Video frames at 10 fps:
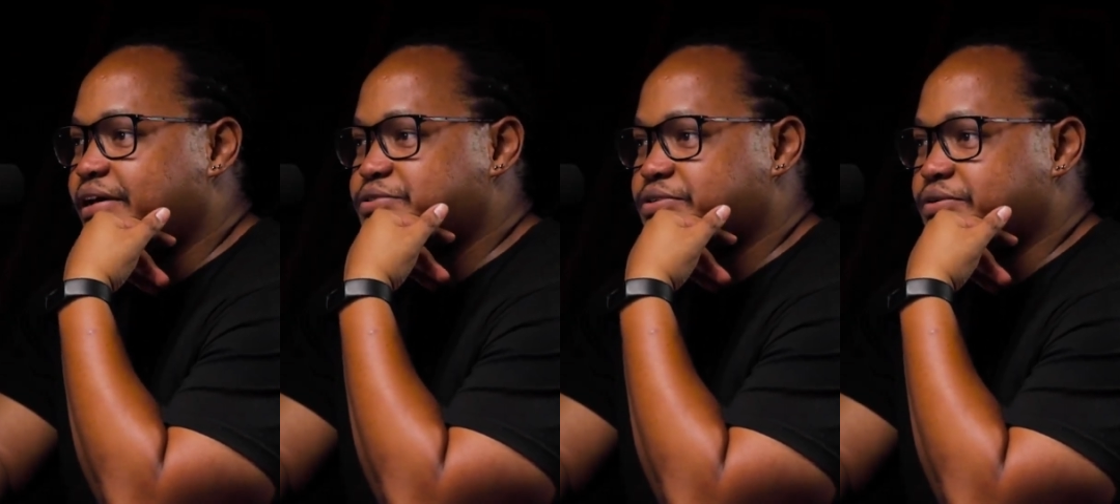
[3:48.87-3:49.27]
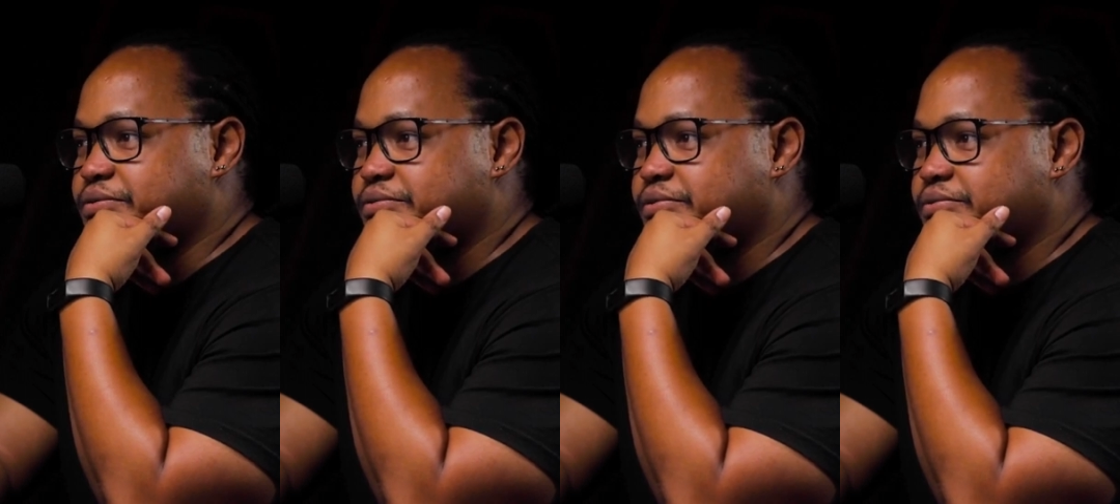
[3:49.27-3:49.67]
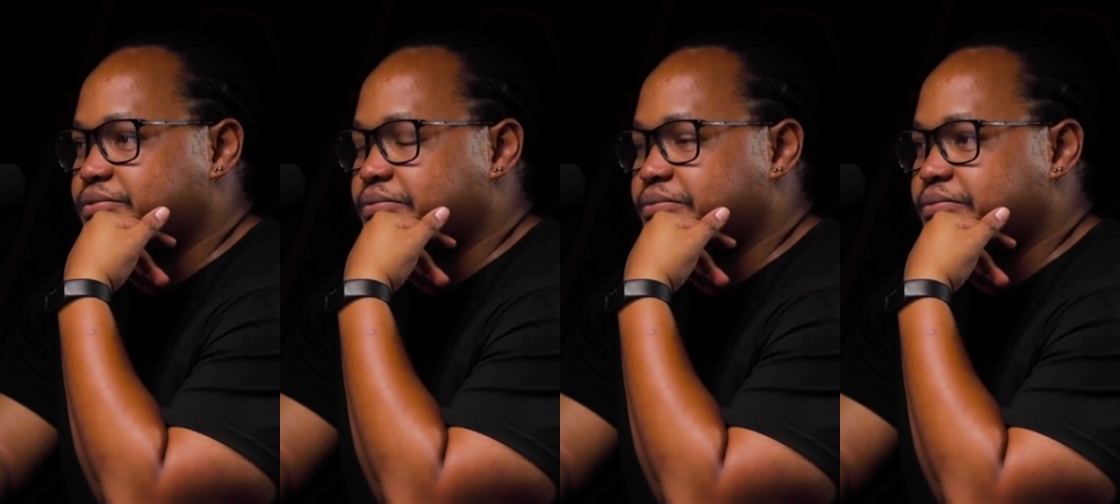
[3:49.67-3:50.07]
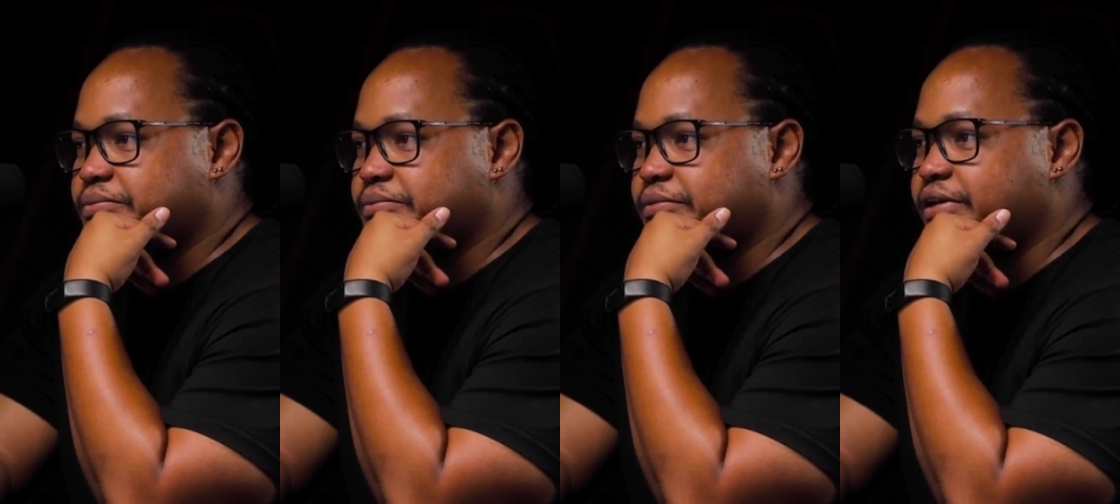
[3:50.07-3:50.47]
How so?
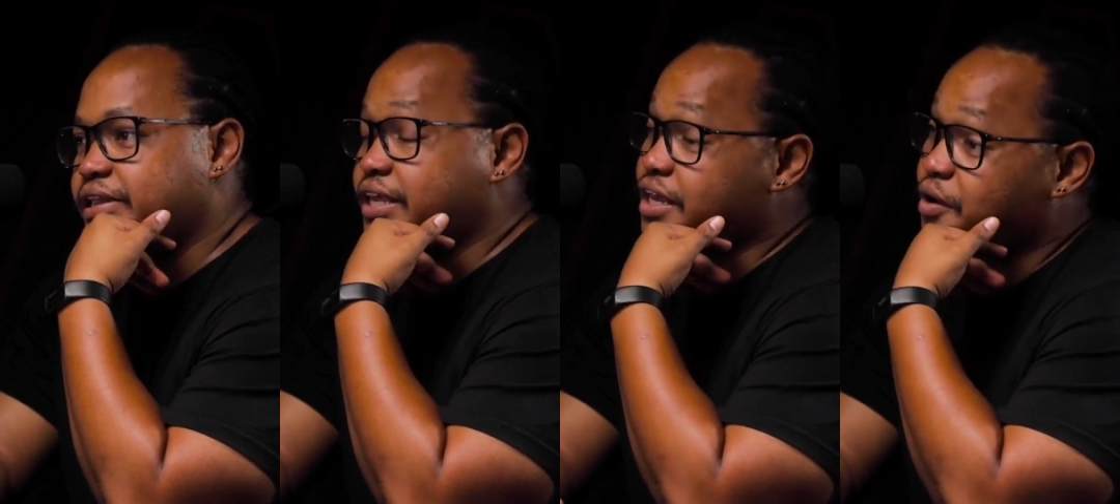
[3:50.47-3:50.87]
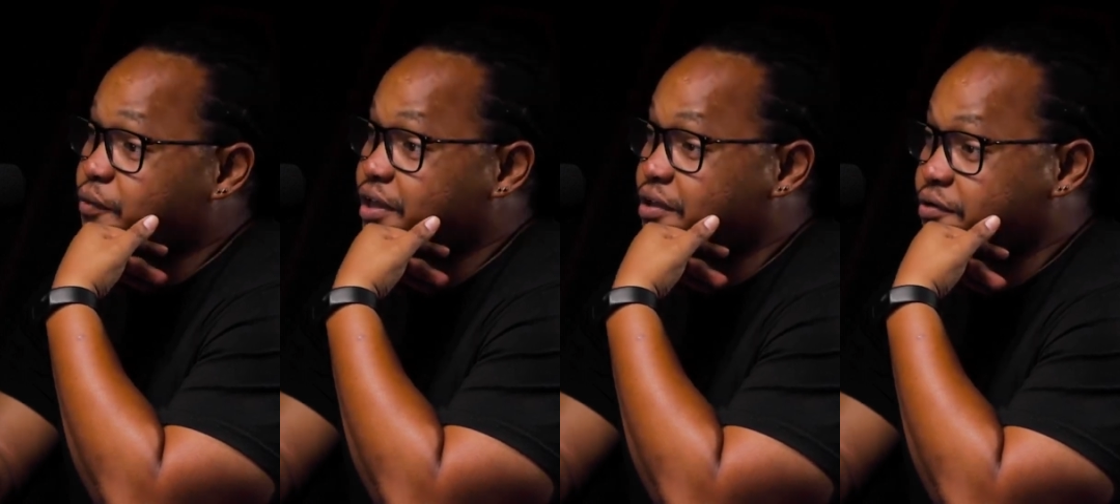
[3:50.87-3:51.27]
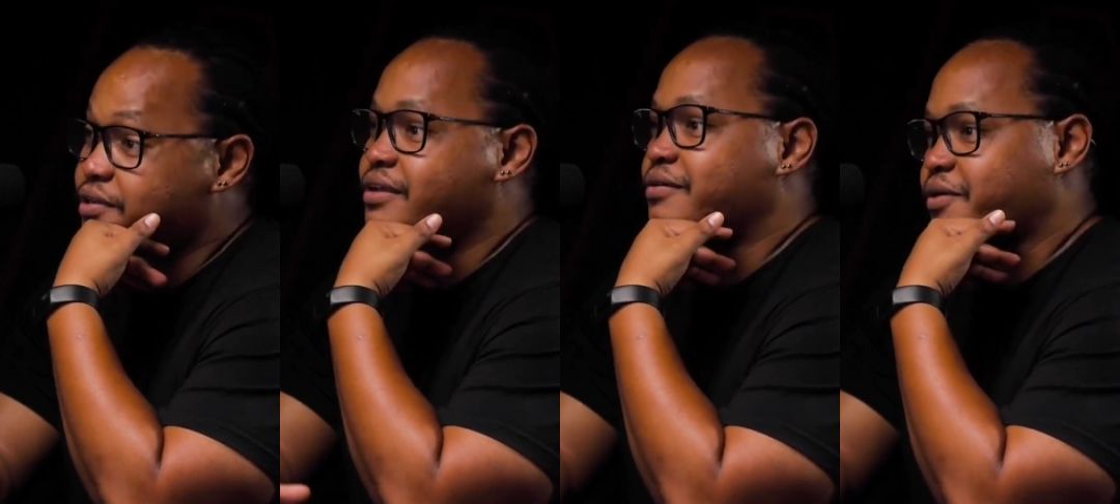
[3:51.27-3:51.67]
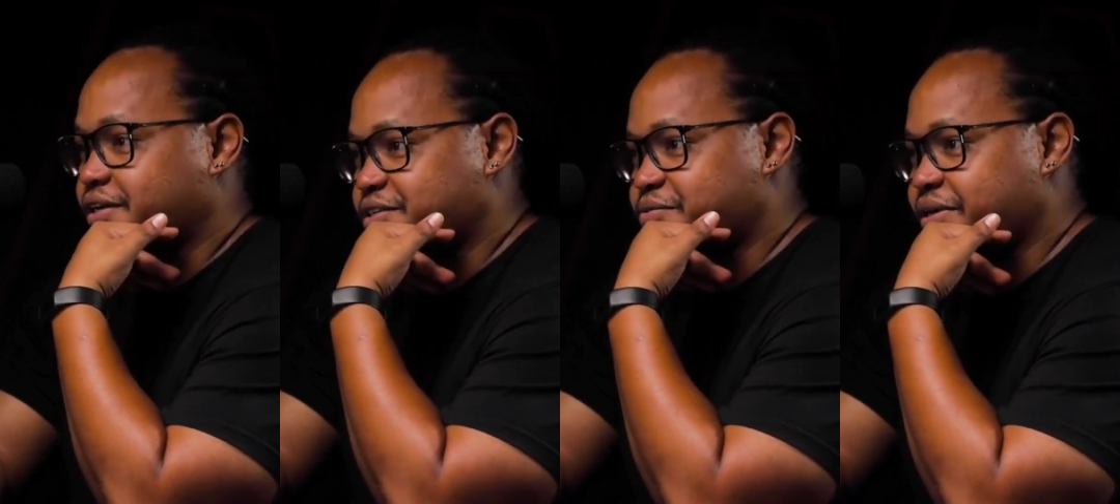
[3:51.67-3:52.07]
In a young way or in a
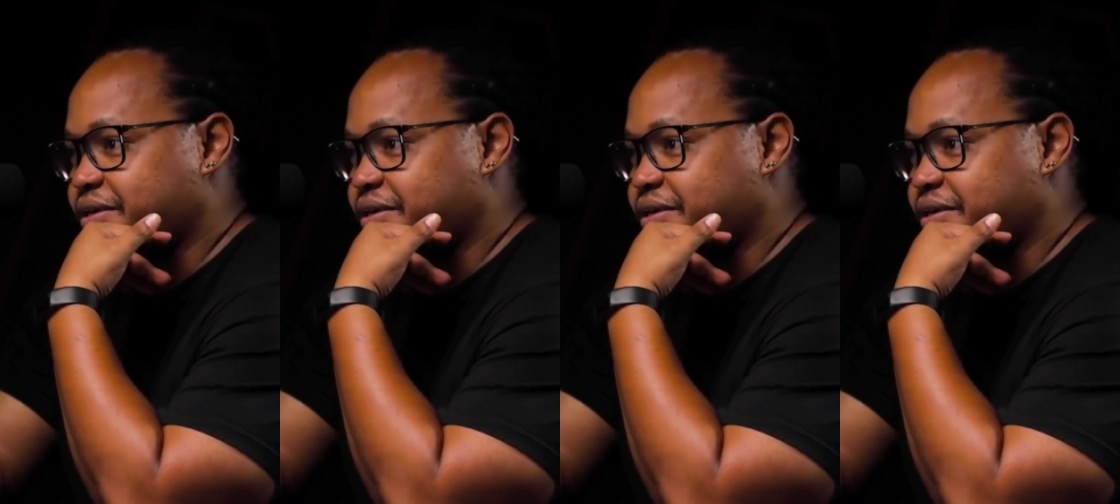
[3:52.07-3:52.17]
reckless way?